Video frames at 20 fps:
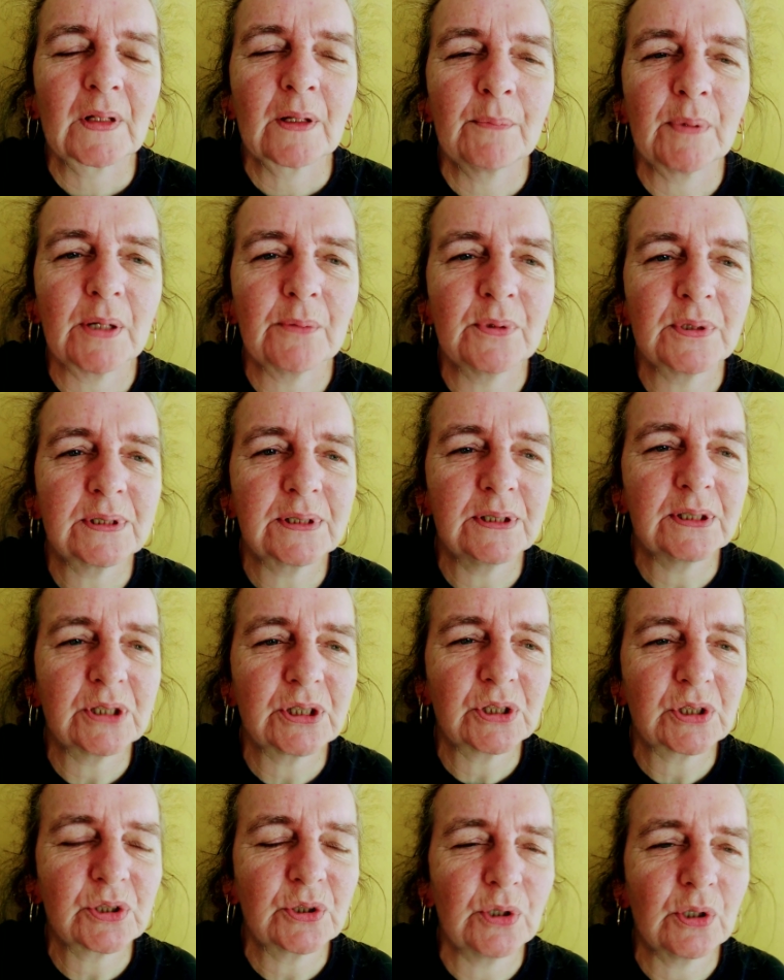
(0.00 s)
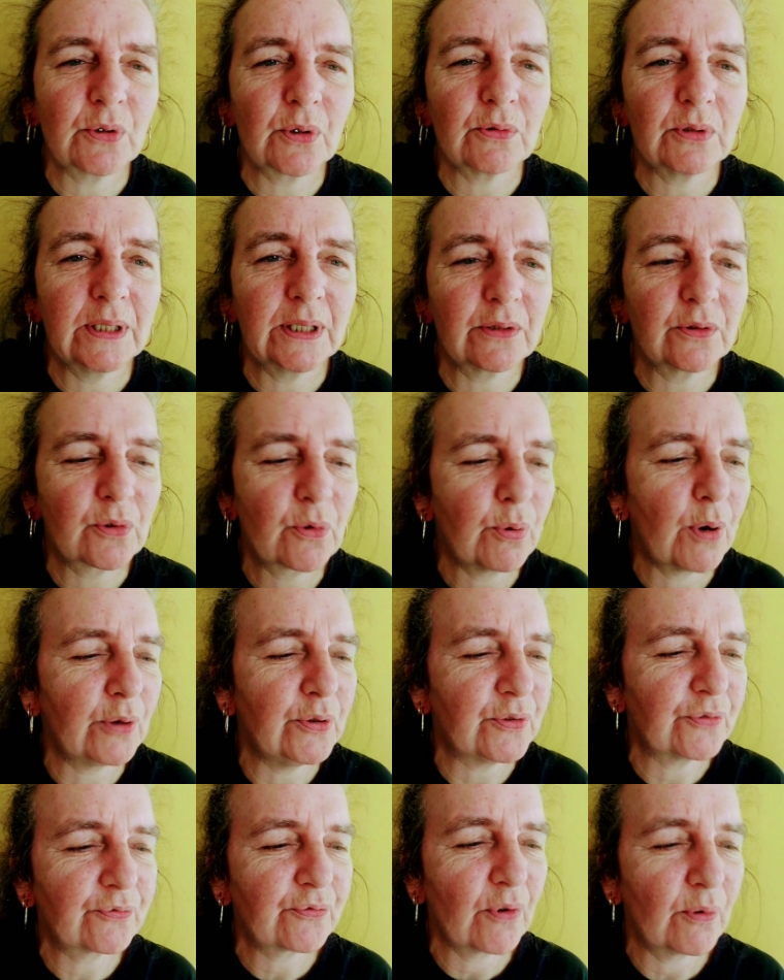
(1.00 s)
But I wanted to just do a little
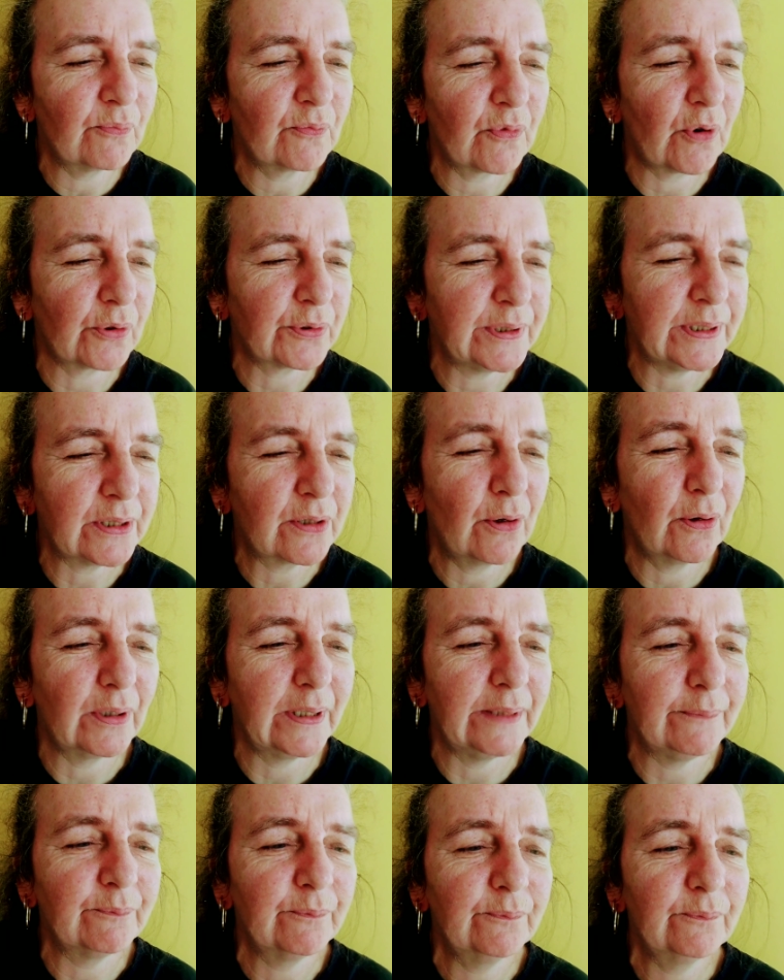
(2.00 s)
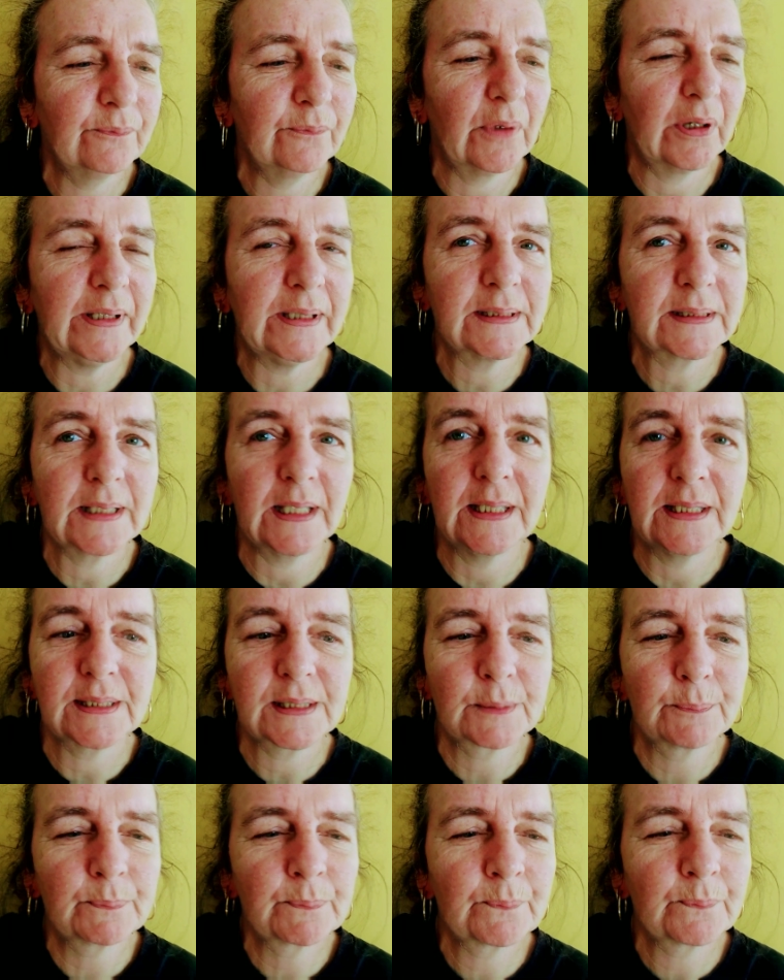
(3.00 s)
quote from Rodney Collin where he
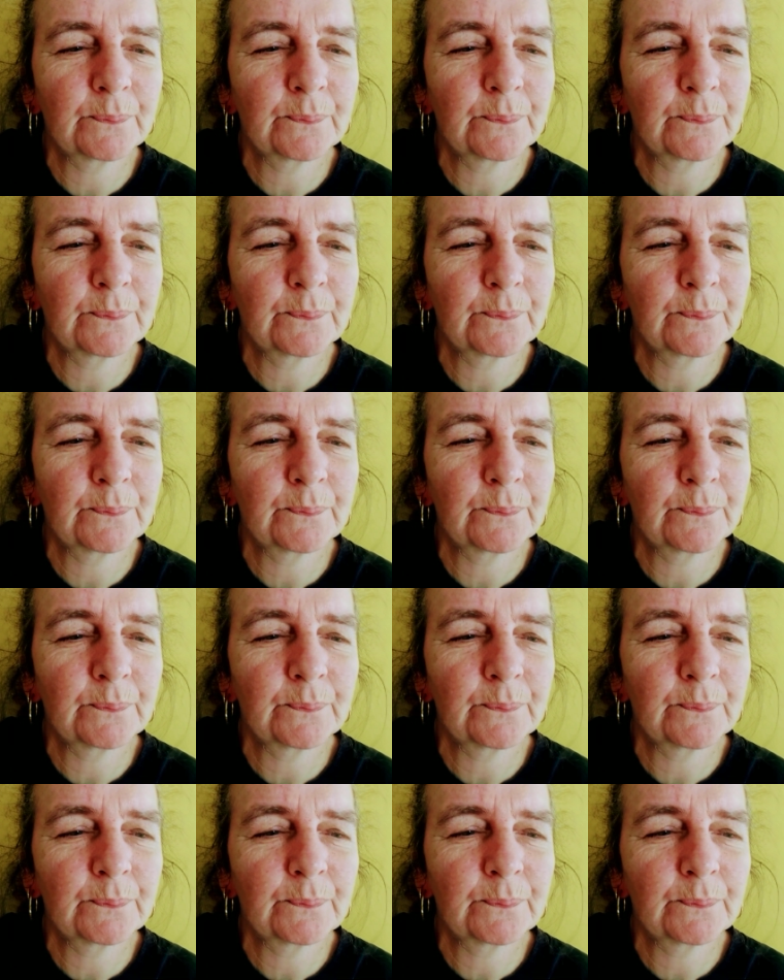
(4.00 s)
says,